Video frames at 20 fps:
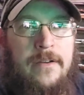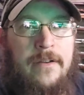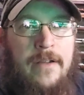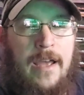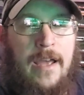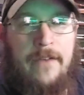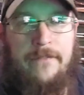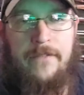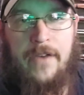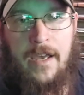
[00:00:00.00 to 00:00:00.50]

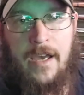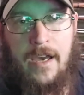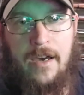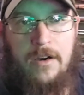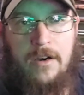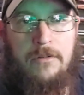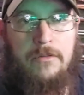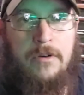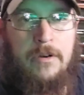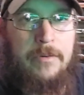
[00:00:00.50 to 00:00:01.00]

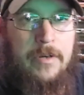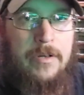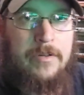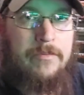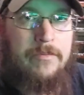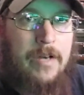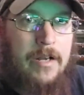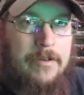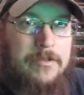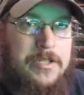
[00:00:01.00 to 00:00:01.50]
FAL,
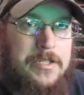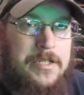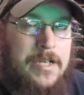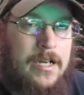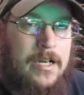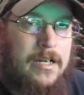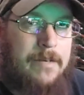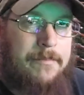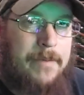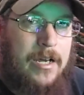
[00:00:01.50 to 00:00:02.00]
what I was just
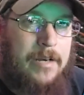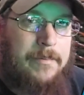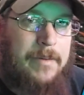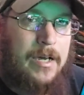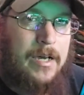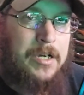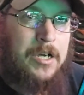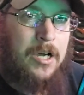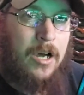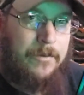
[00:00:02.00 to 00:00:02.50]
talking
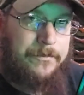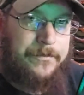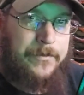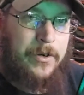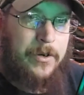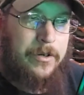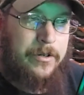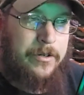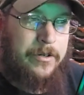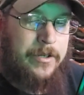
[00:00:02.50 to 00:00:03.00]
about
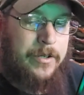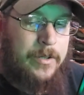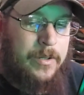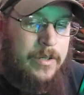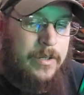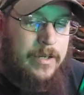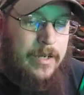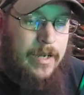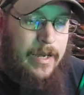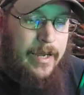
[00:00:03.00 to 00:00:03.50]
comfort.
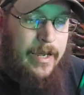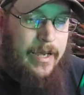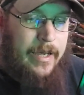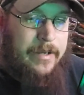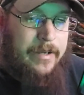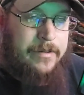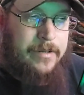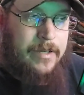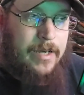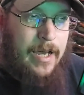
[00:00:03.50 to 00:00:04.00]

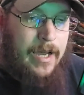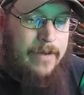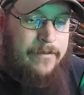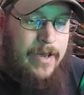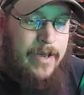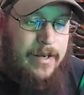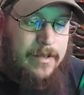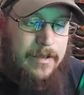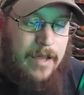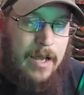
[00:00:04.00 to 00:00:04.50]
And I've
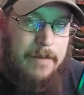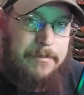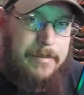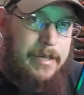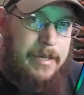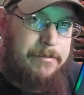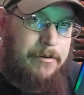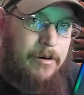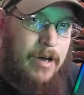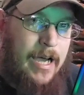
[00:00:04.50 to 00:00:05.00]
had a lot of
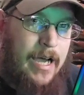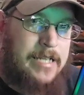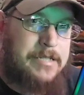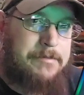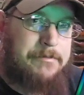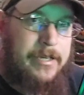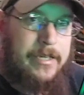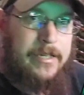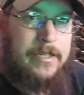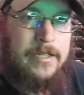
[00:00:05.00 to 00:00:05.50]
people
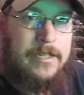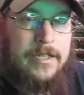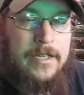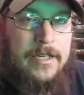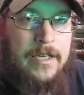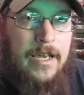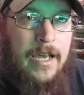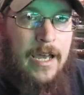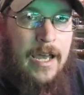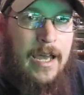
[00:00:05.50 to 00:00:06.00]
ask me,
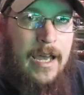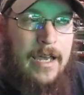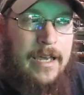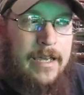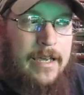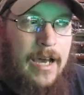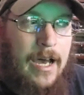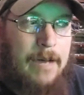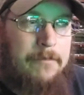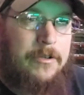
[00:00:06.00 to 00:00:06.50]

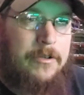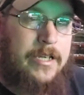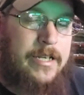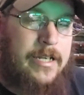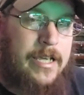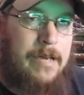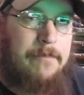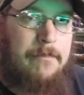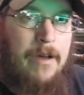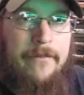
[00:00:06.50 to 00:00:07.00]
hey, I'm looking
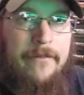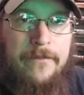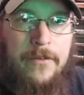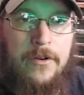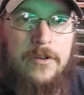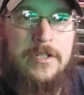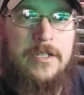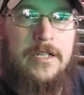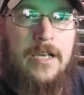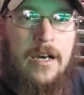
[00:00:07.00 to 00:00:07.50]
to get my
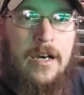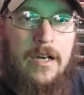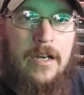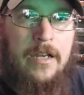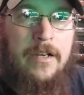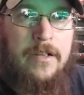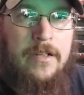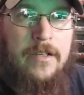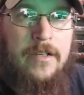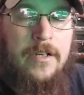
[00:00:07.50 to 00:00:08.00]
first
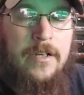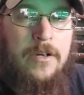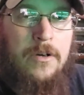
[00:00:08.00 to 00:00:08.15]
gun.